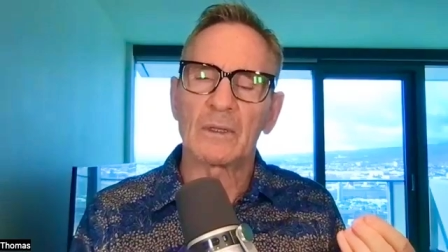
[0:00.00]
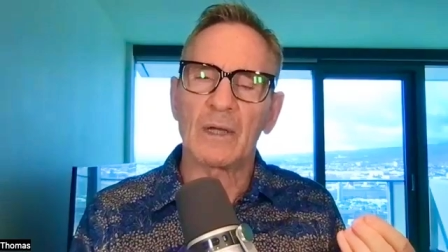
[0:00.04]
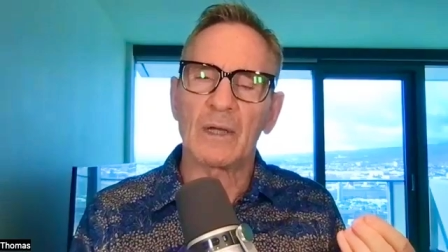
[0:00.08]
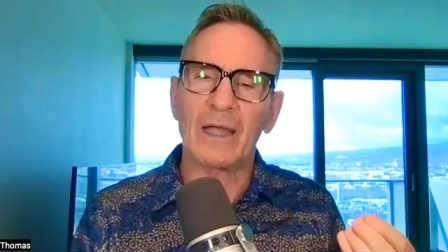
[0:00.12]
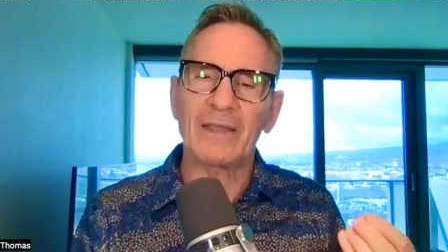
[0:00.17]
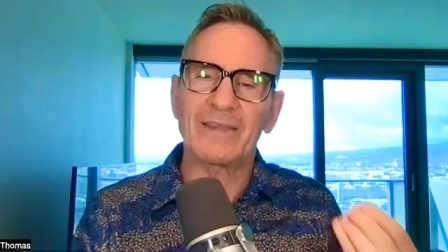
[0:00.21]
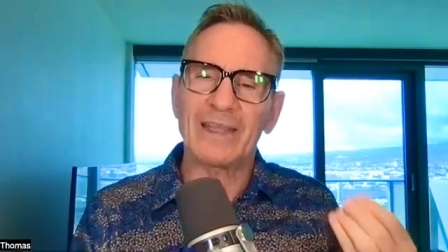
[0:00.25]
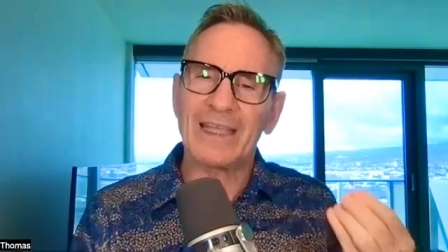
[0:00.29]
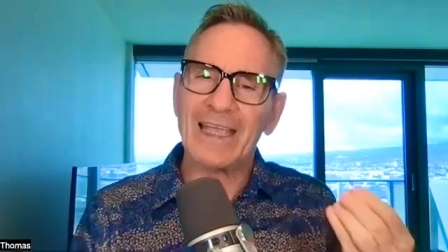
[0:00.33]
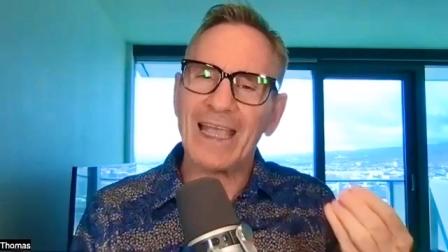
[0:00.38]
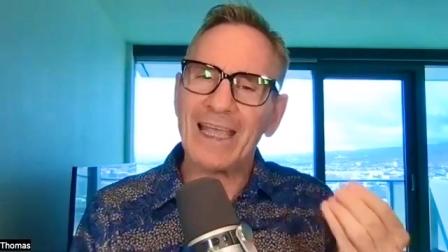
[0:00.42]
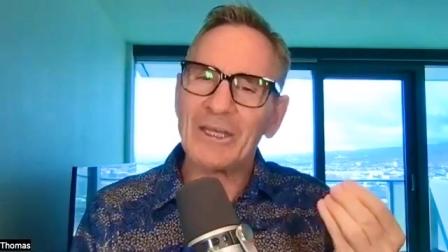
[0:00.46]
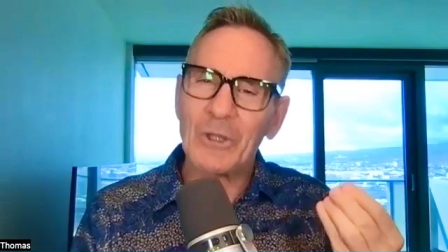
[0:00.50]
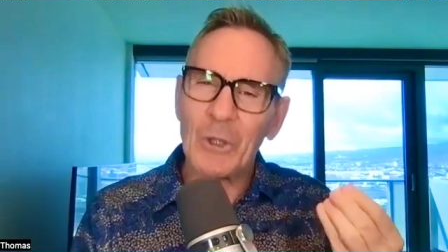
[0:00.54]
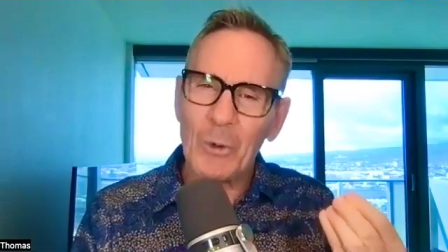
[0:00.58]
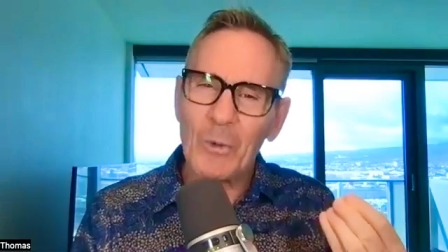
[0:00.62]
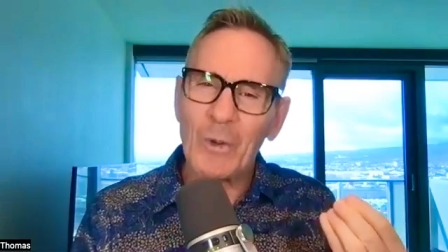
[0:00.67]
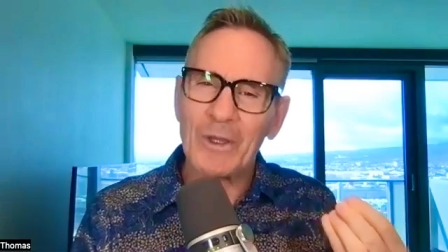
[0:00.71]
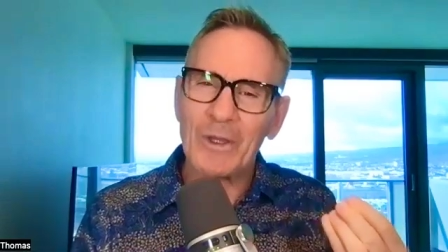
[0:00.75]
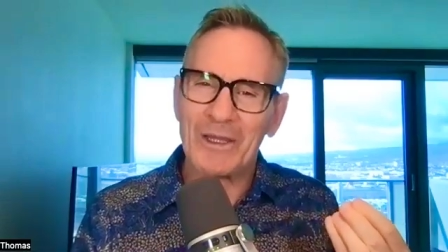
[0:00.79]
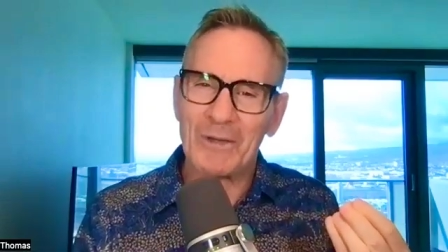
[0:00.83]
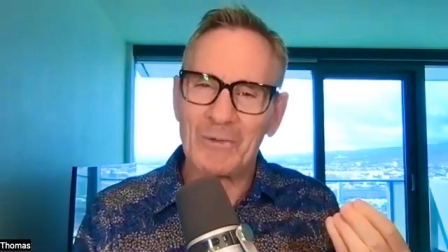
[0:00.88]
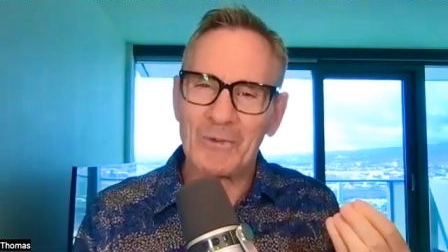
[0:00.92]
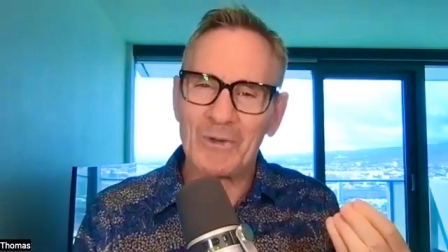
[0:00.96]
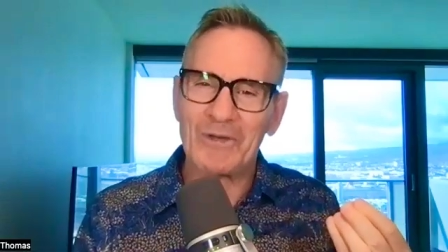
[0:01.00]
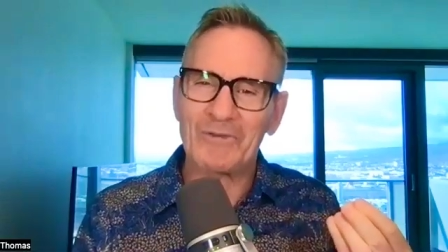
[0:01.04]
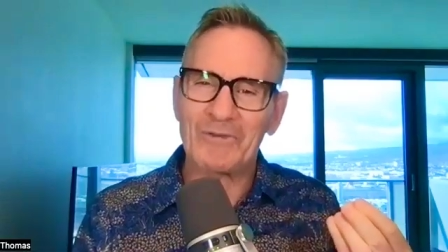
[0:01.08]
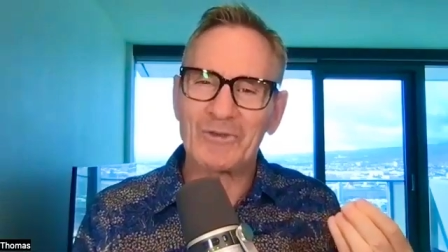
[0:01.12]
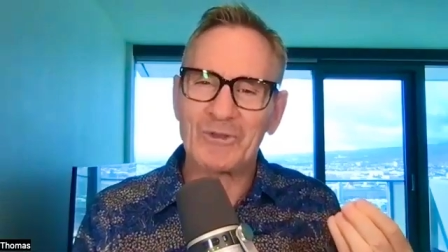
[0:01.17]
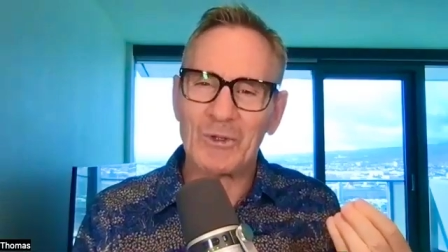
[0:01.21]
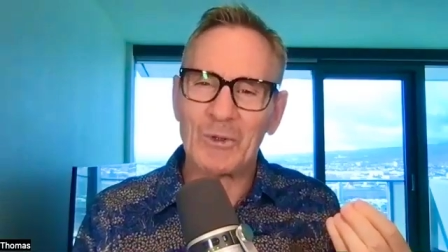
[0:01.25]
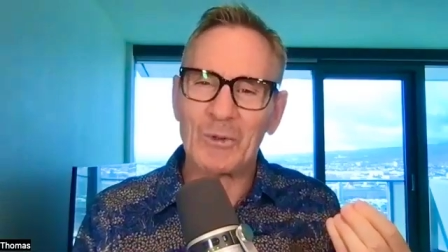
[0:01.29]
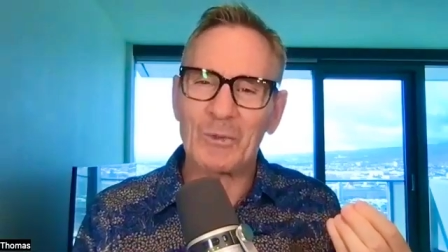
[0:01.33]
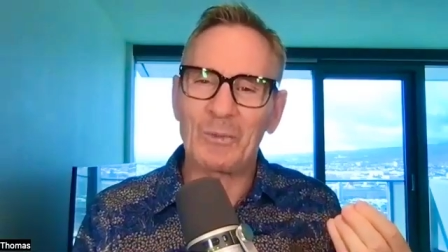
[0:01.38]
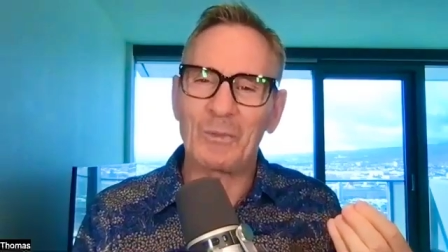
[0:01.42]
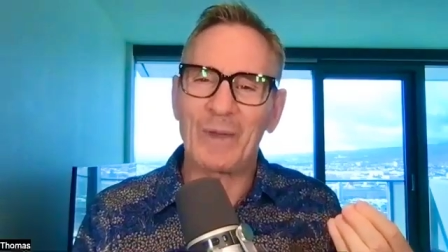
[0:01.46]
I think I know what they would have
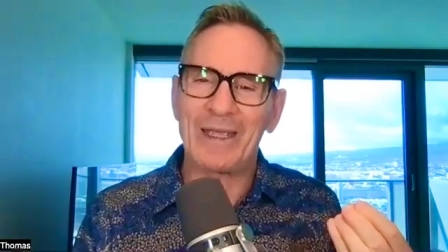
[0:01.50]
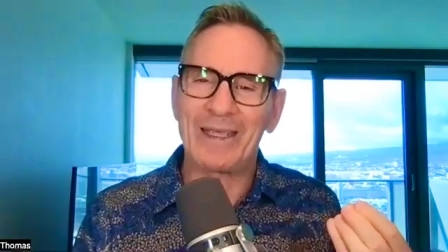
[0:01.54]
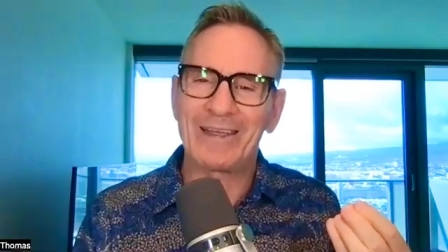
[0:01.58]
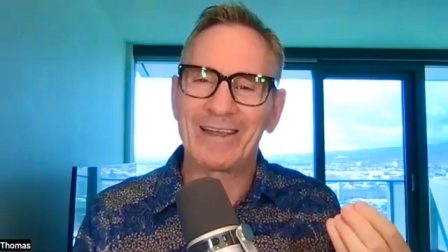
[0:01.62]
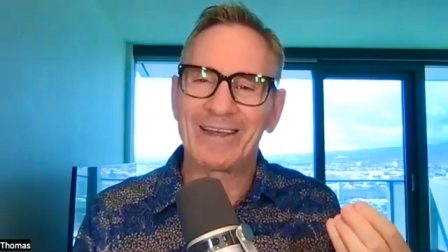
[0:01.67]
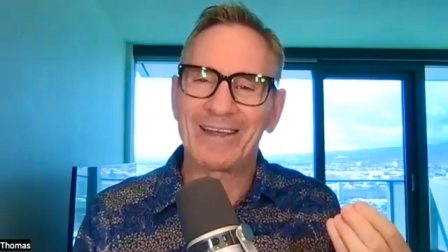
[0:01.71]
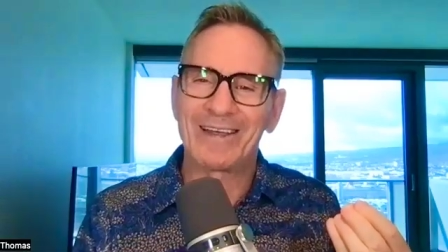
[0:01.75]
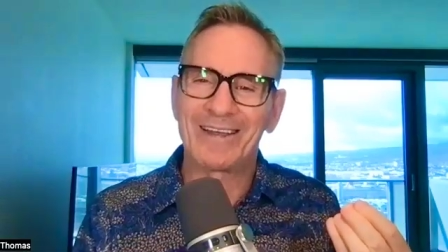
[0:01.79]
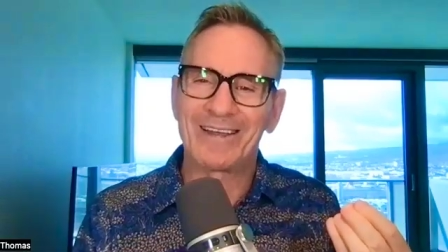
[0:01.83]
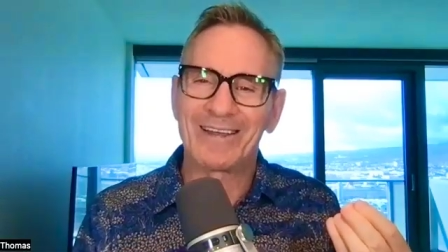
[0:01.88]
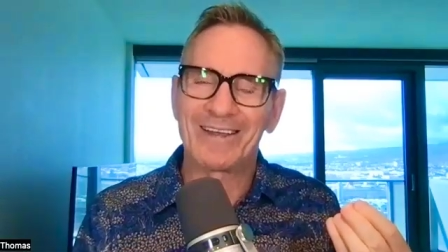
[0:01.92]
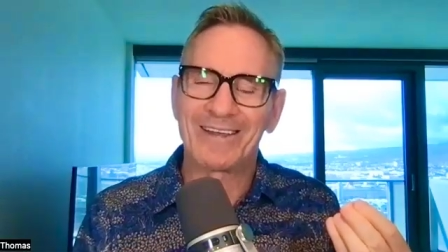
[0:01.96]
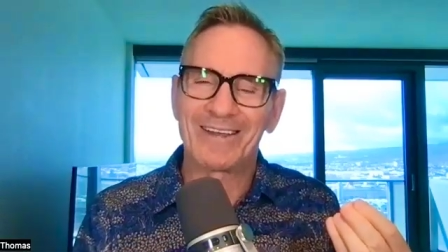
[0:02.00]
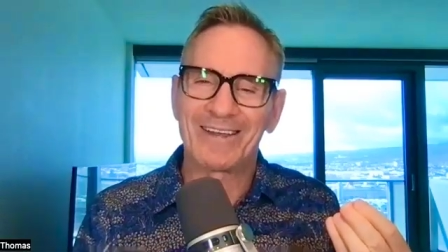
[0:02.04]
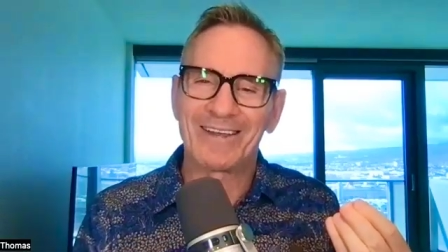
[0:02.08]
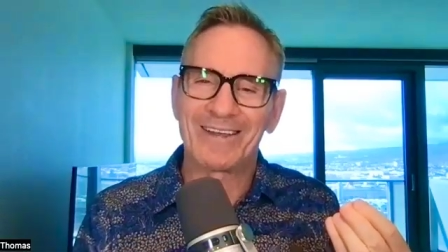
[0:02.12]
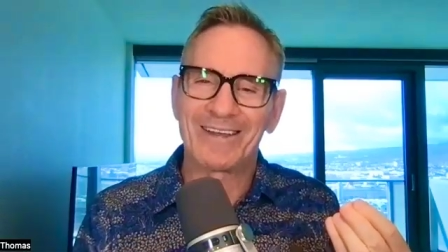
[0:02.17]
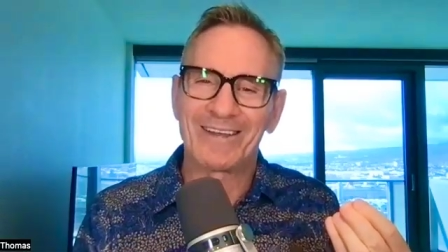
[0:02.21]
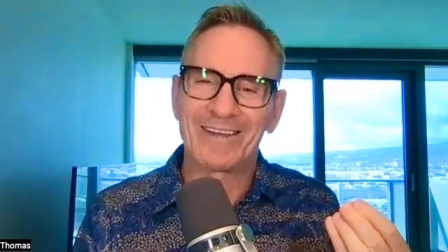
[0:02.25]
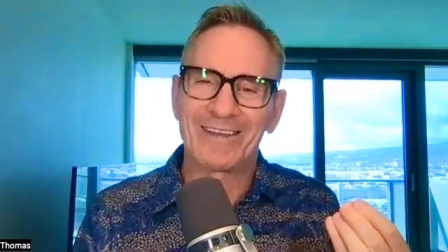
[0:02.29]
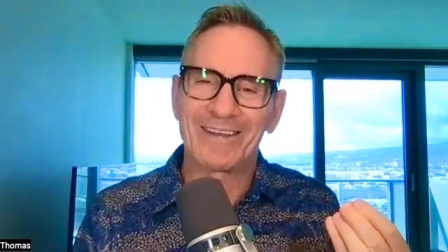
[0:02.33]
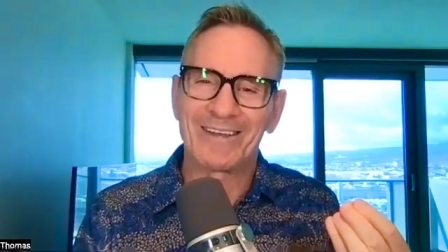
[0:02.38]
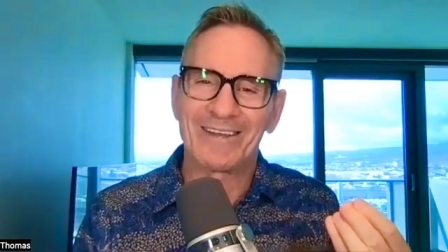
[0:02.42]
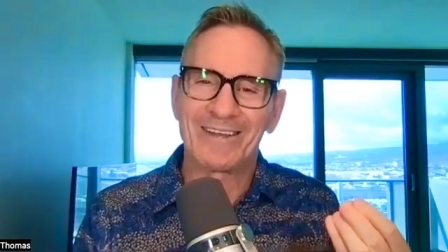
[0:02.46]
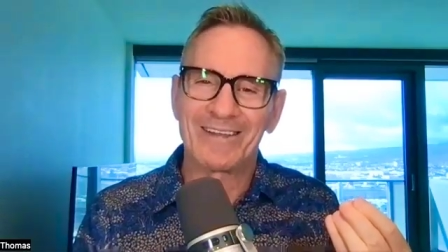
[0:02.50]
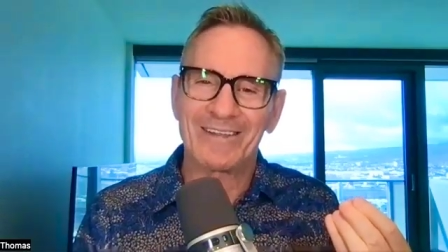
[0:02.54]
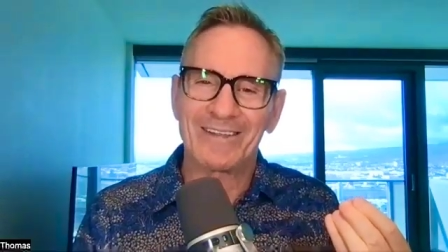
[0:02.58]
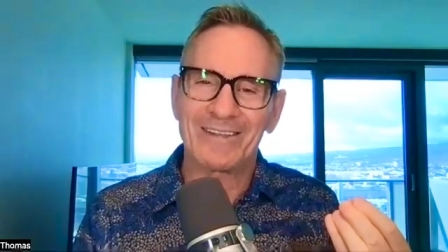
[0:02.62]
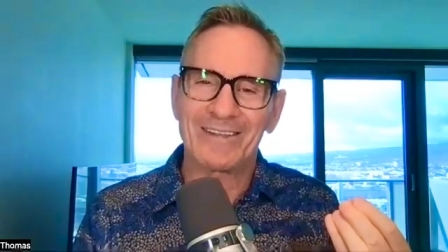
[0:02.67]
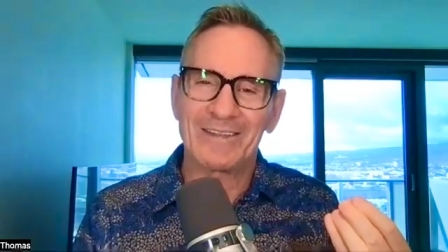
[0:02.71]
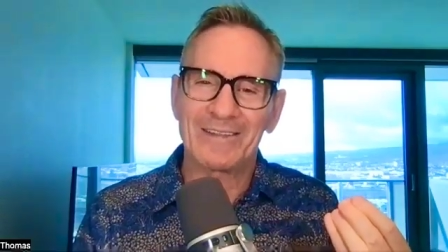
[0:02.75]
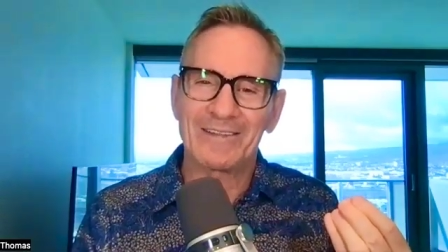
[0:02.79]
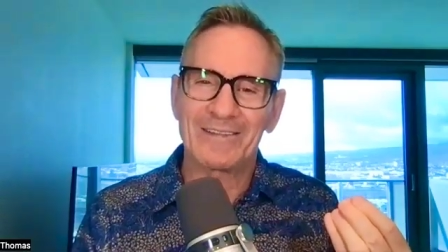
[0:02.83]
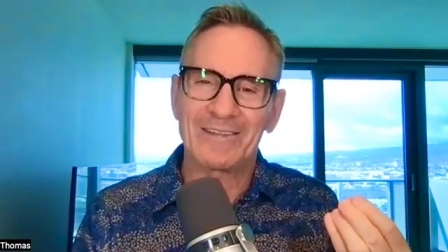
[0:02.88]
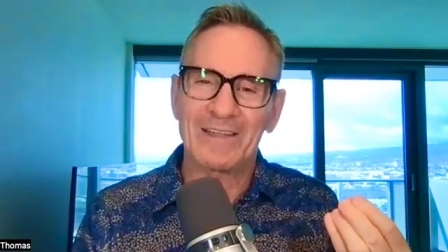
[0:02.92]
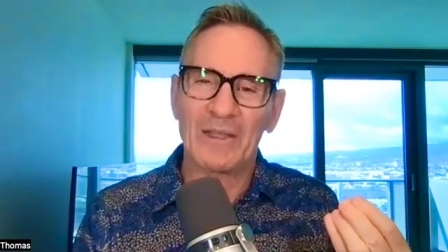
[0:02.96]
told me.
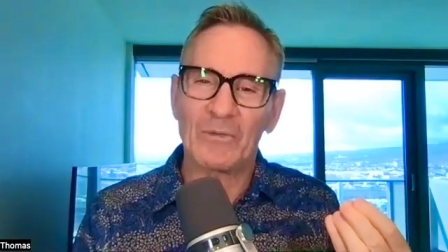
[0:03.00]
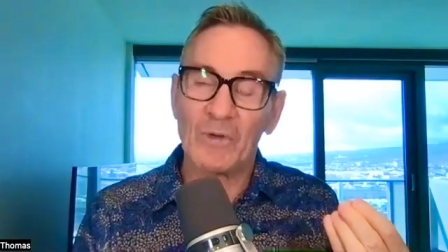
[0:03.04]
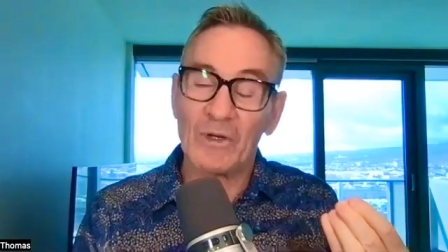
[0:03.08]
They